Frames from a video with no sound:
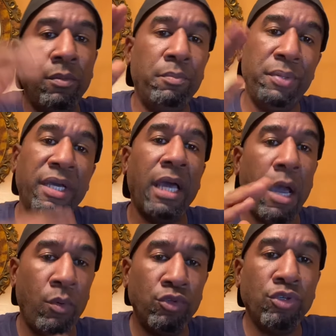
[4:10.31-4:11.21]
But I
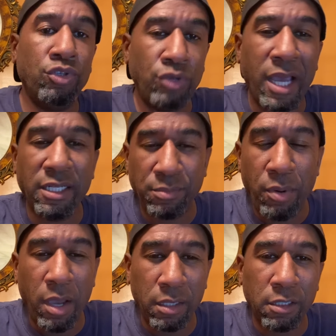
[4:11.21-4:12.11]
want you to try this
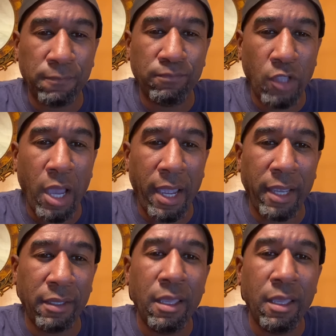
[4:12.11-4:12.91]
product, all right?